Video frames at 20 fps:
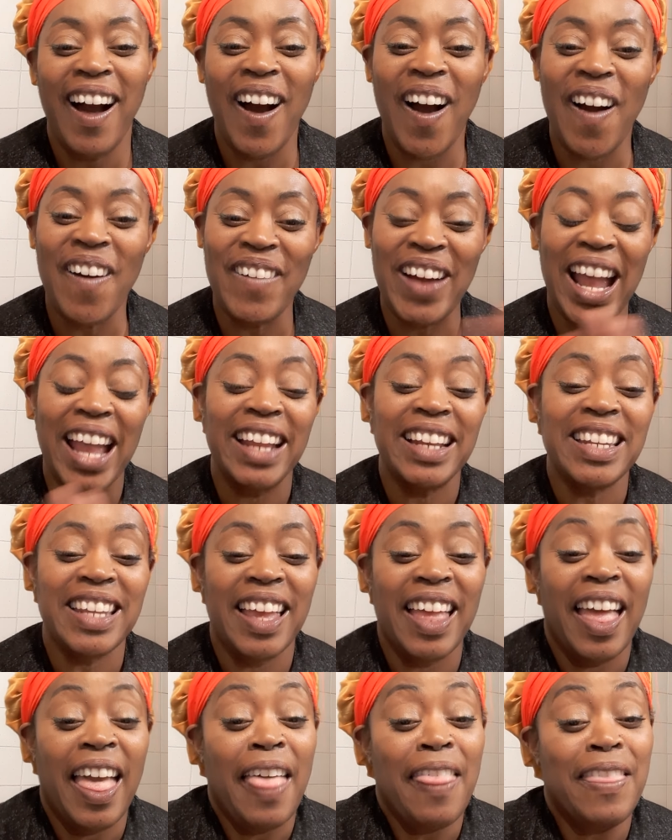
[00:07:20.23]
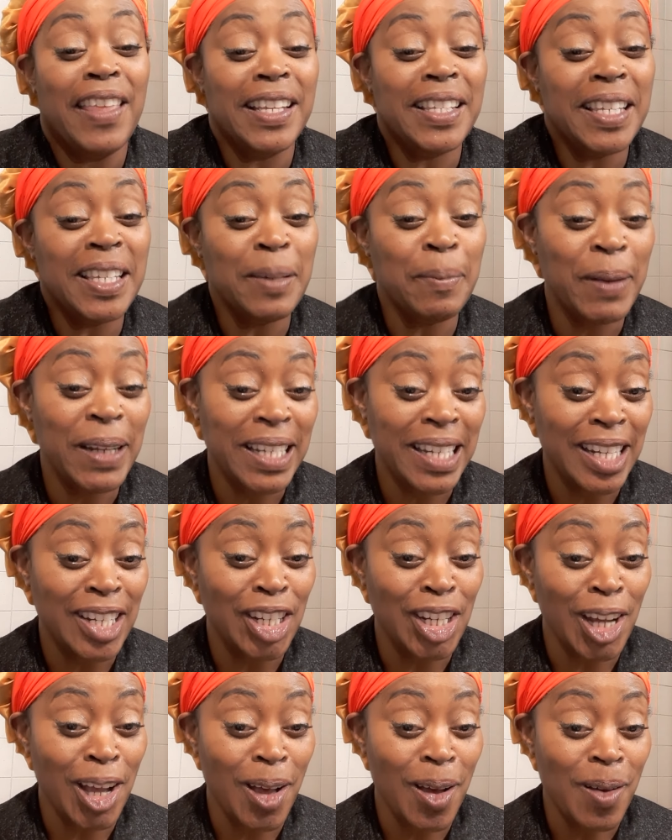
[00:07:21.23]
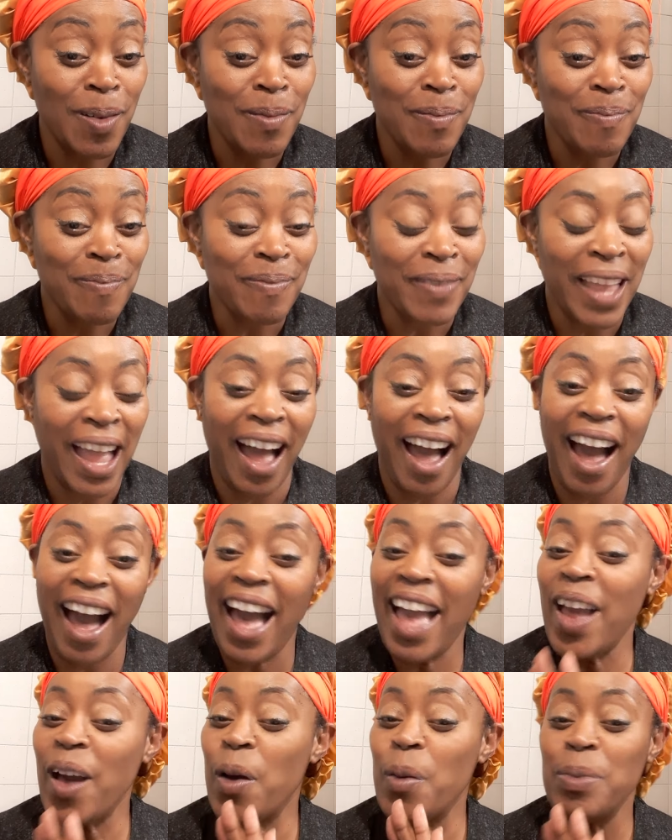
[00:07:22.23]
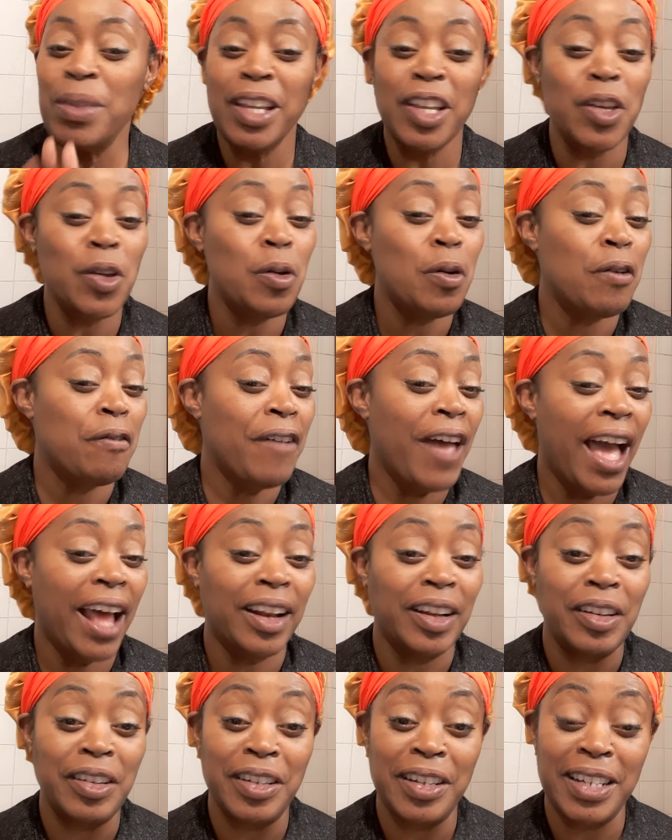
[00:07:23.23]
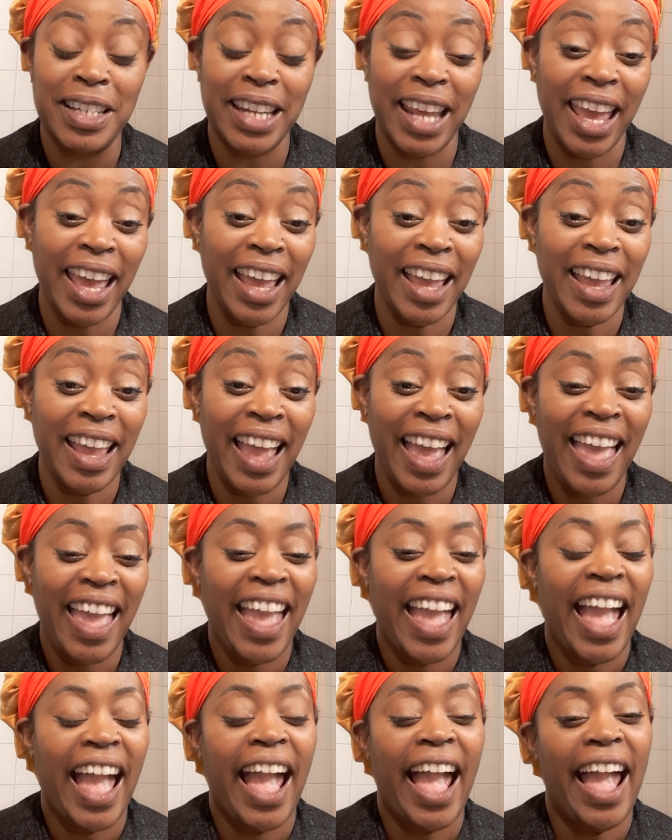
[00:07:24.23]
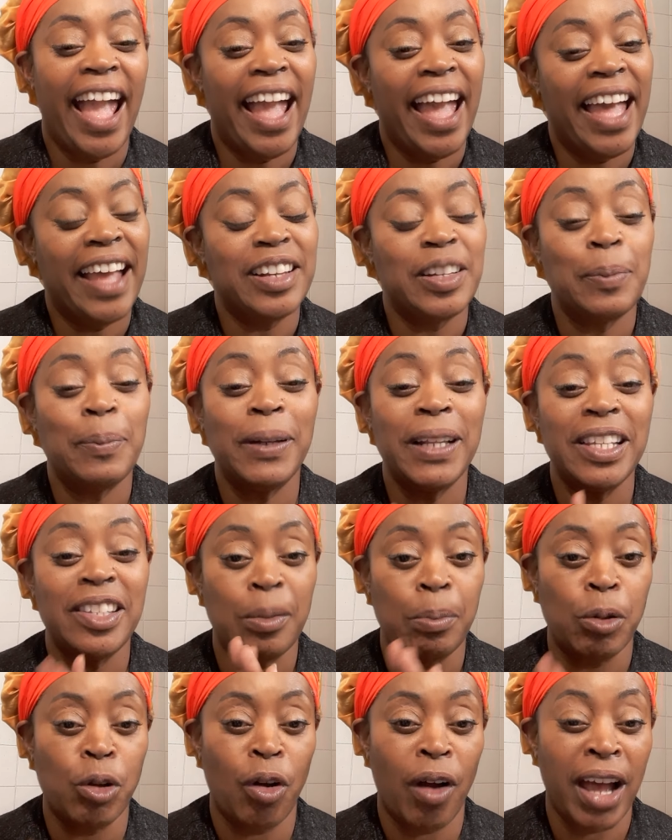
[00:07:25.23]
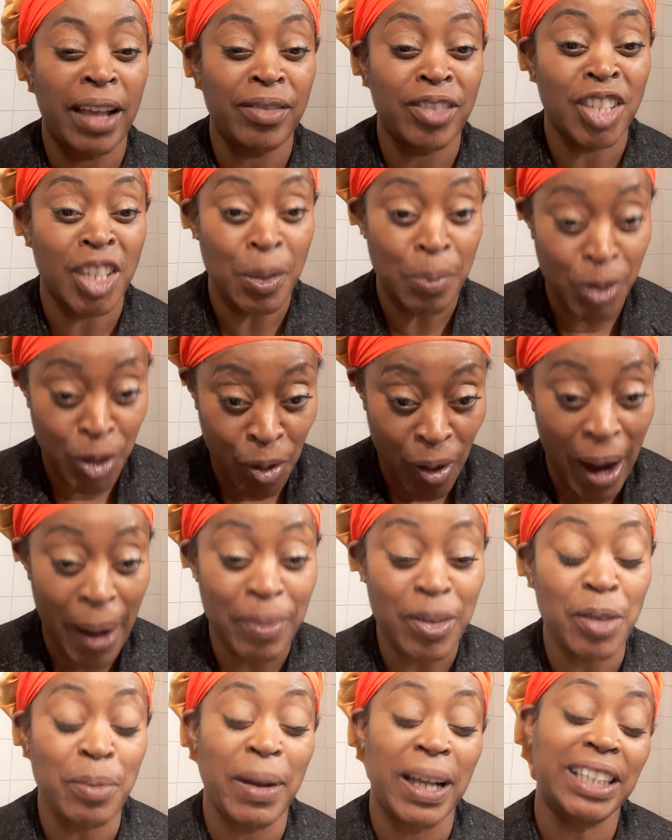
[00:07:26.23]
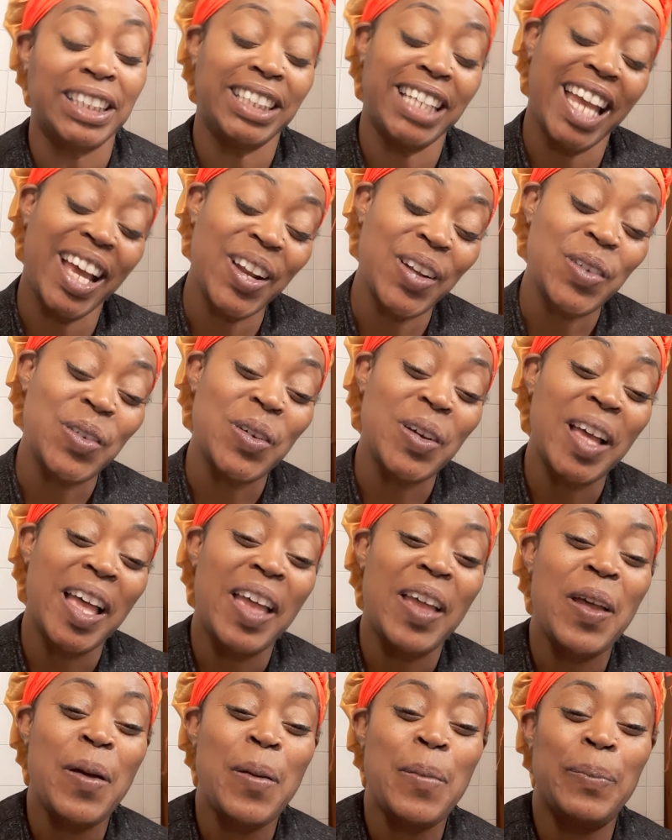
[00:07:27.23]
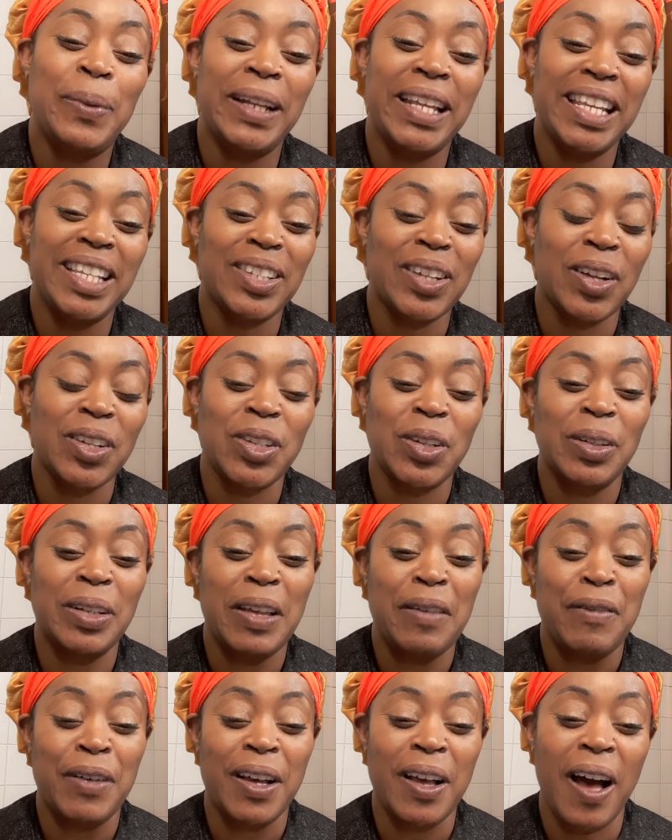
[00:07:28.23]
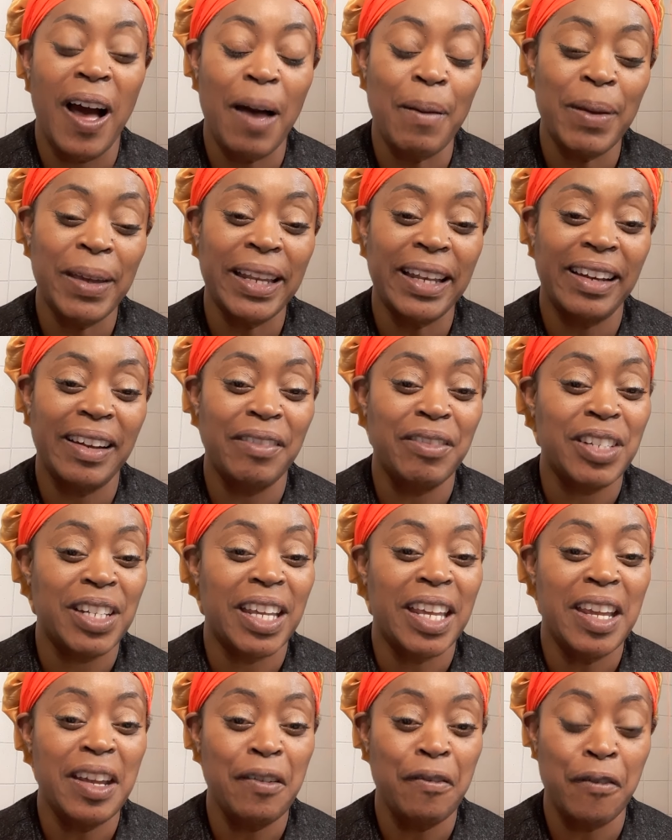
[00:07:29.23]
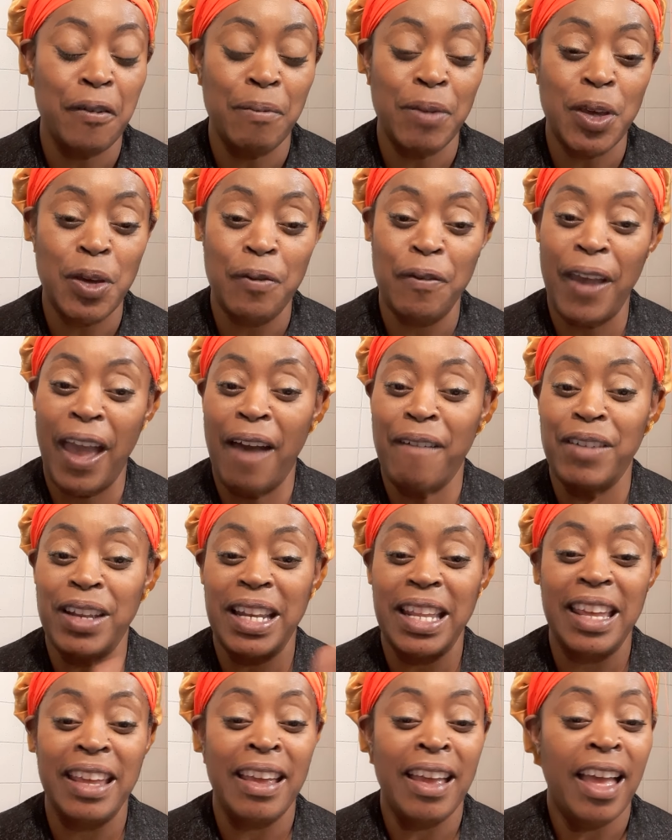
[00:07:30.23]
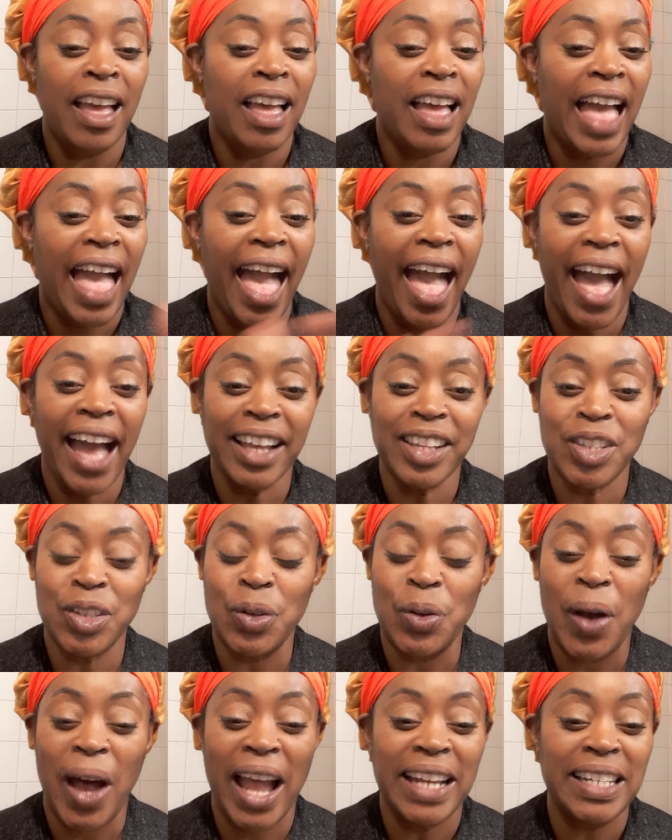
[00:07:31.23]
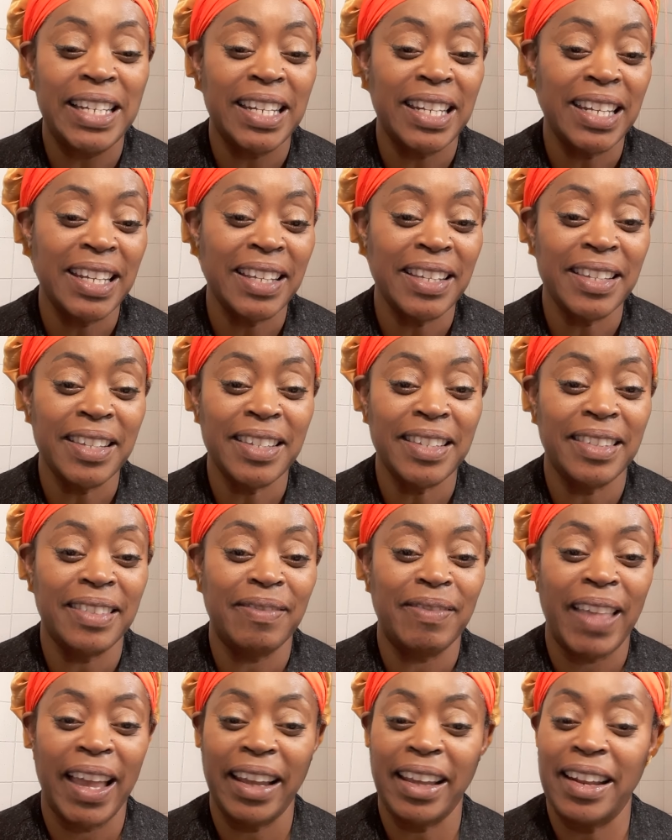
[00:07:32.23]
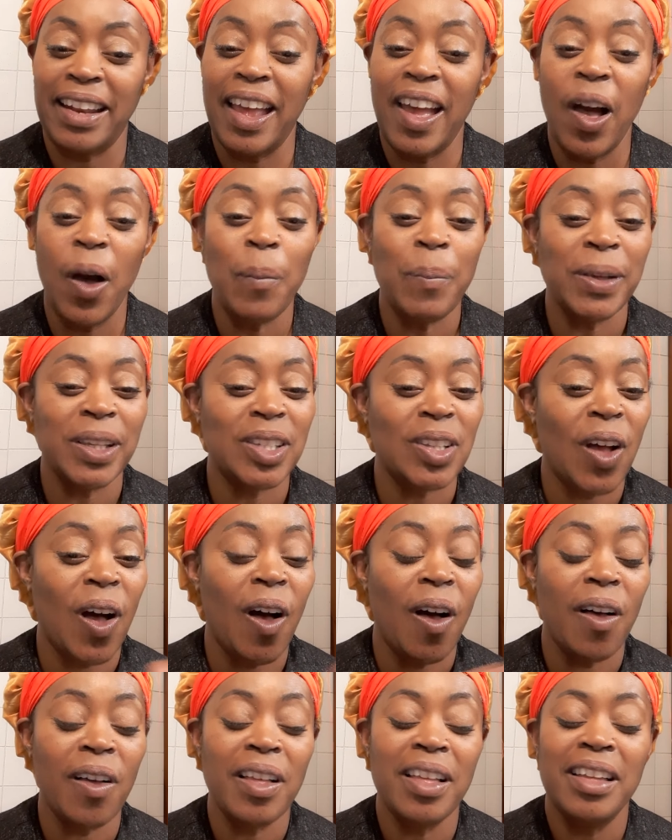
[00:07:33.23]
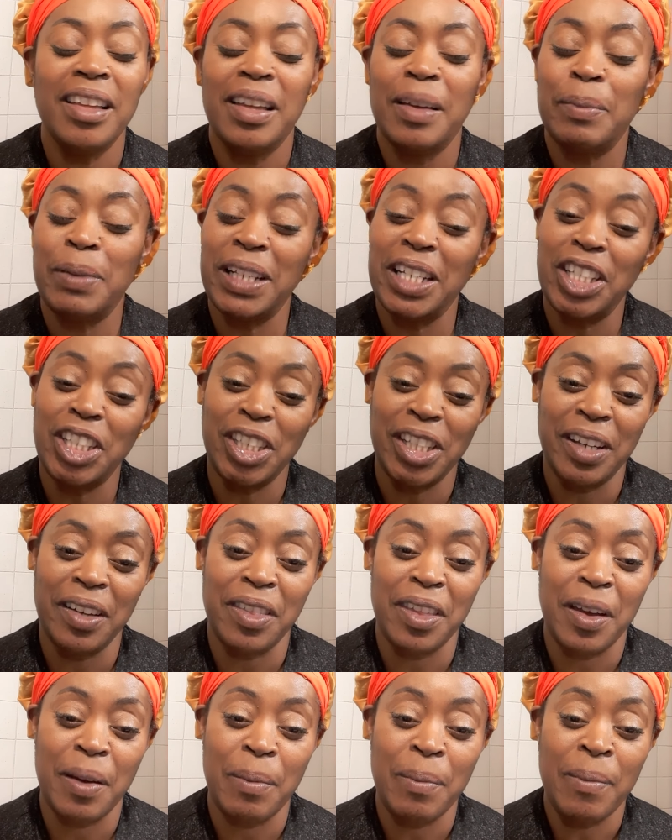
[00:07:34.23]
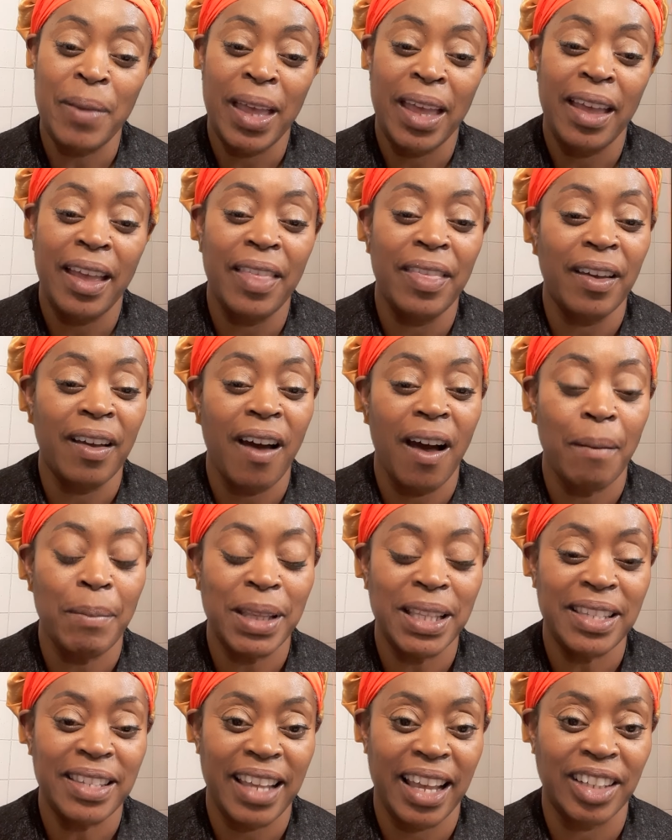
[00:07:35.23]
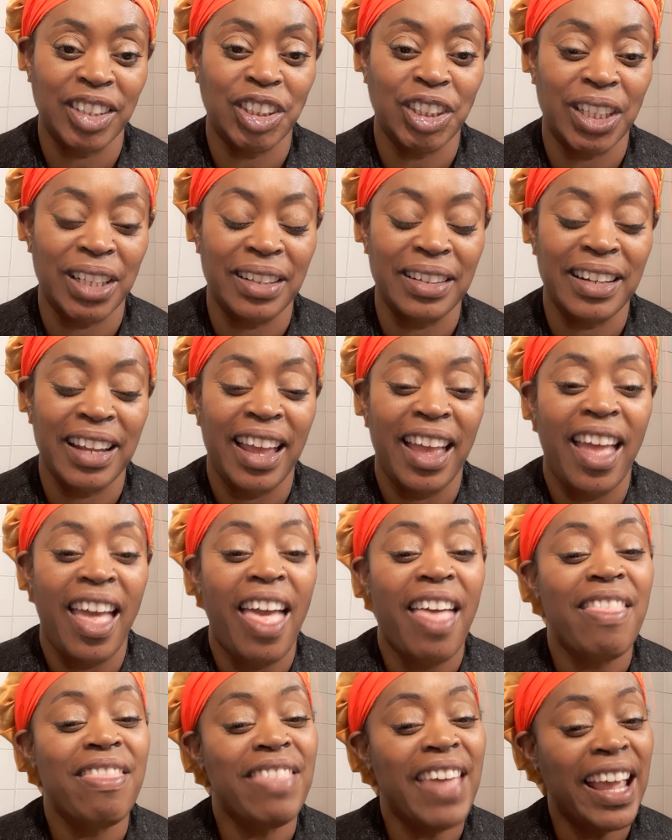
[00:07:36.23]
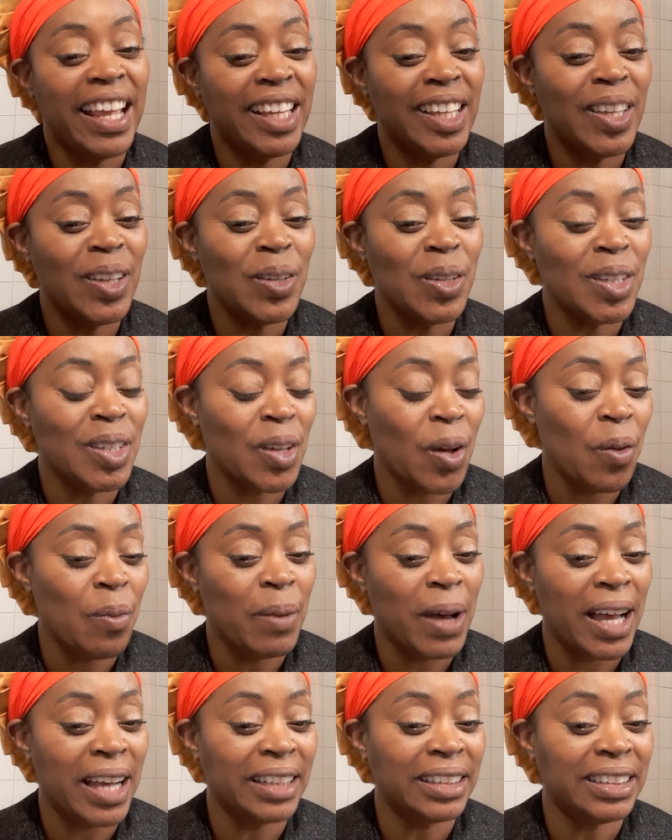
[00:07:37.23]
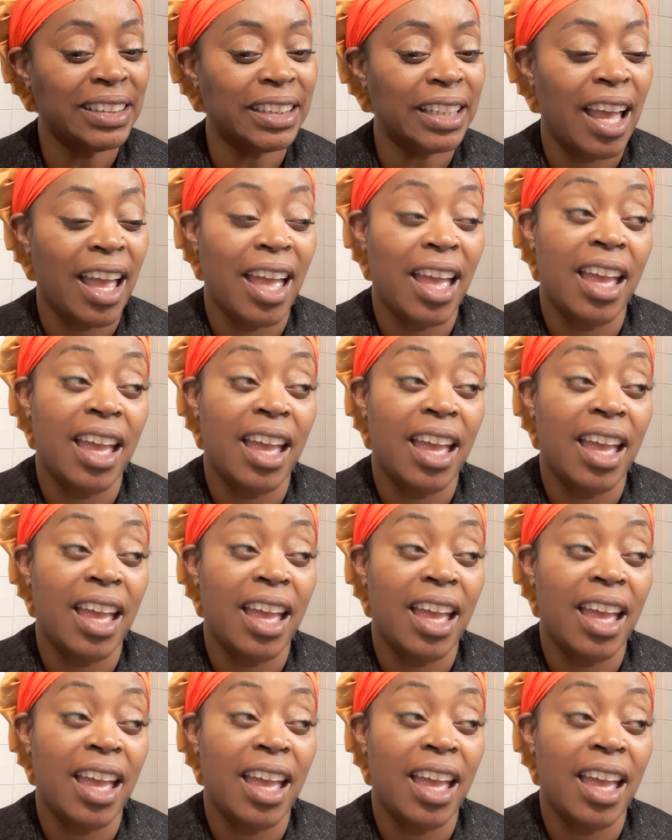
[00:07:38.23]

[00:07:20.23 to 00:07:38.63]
All right, this is Mintie Jo. I hope that you have had a good day and please subscribe, subscribe to my channel. Please also leave a comment. Love to hear from you. If you have any hacks or ideas that can help us all, please share them in the comment section. Thank you so much.